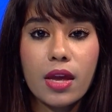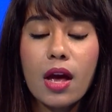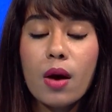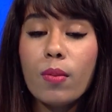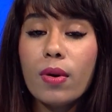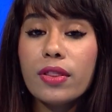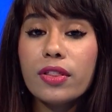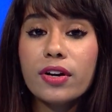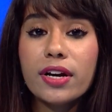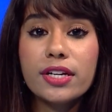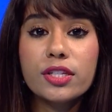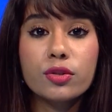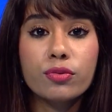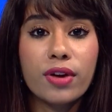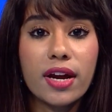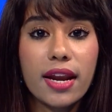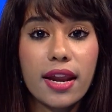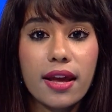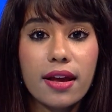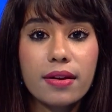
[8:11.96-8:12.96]
whether it's
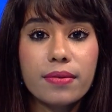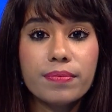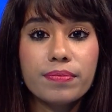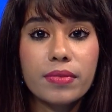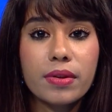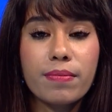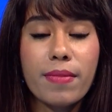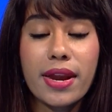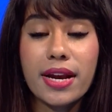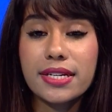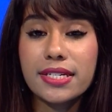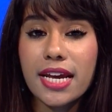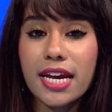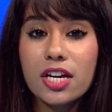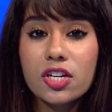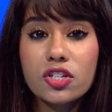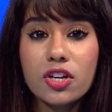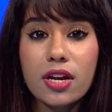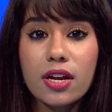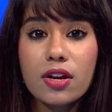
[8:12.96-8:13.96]
reading,
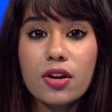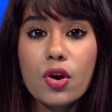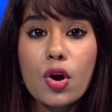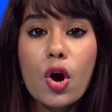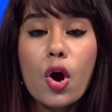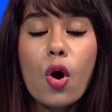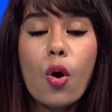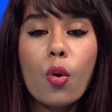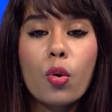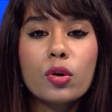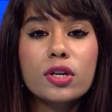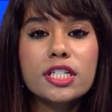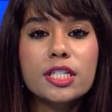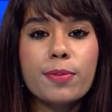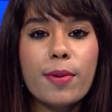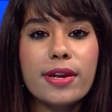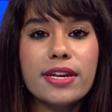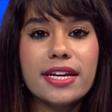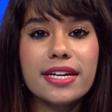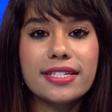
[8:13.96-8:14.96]
meditation, or
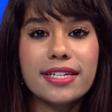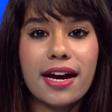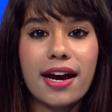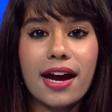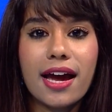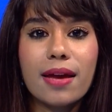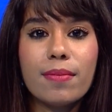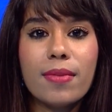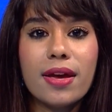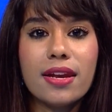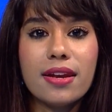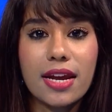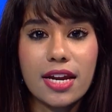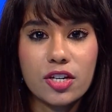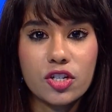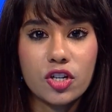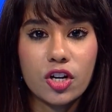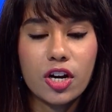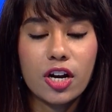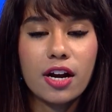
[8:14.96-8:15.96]
spending time in
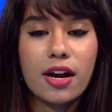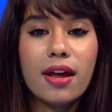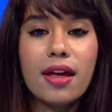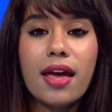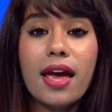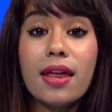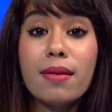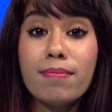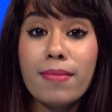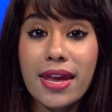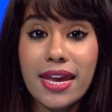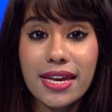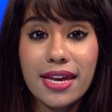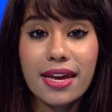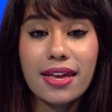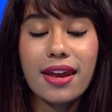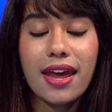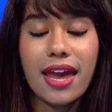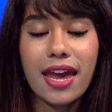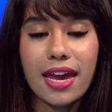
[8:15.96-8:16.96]
nature, and make
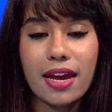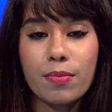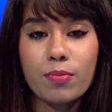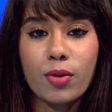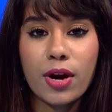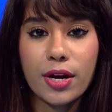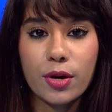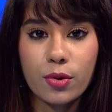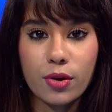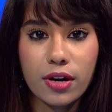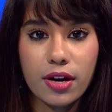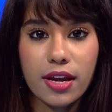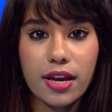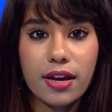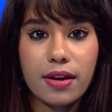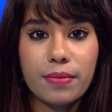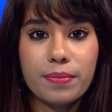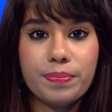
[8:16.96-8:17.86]
it a priority.